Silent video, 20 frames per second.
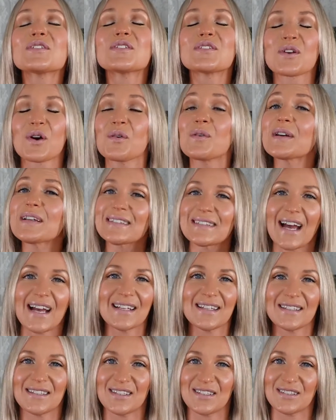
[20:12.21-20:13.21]
so
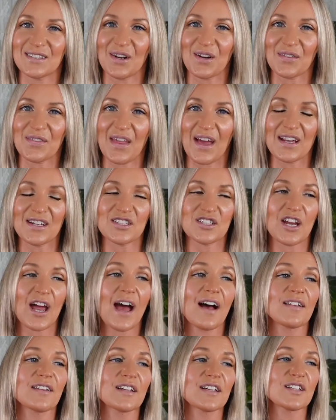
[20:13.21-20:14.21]
excited to start that
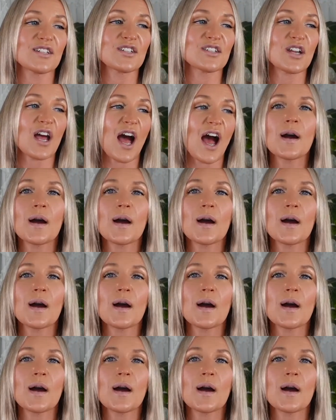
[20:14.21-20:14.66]
challenge.